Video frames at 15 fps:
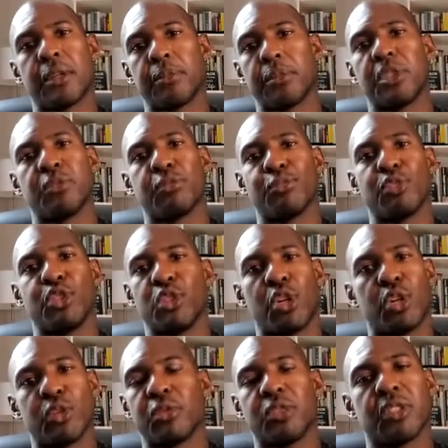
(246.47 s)
But
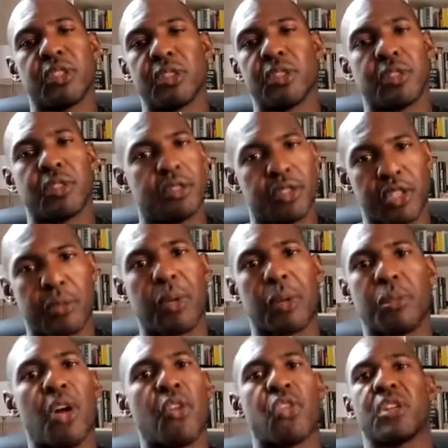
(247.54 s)
took my
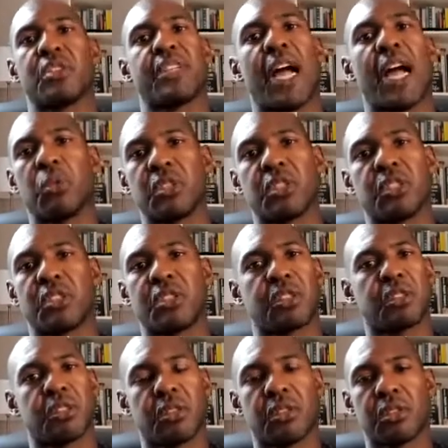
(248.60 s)
mother. That
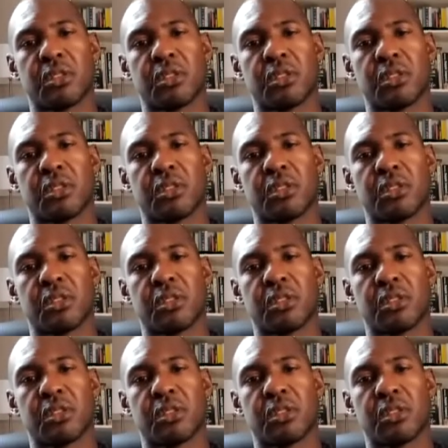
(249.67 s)
was